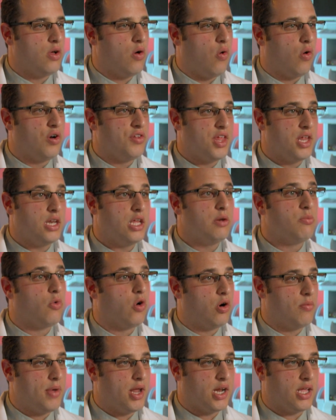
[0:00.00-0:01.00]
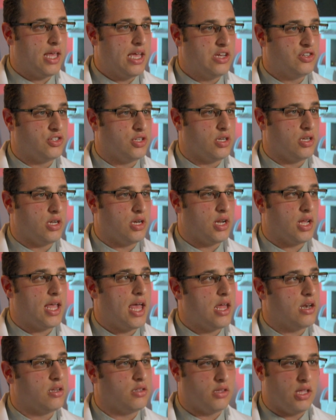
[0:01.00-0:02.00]
or they need more medication and
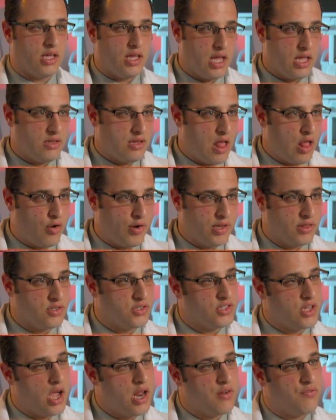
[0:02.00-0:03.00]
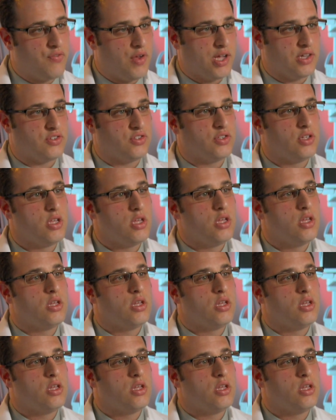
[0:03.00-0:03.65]
again, they can't tolerate the side effects,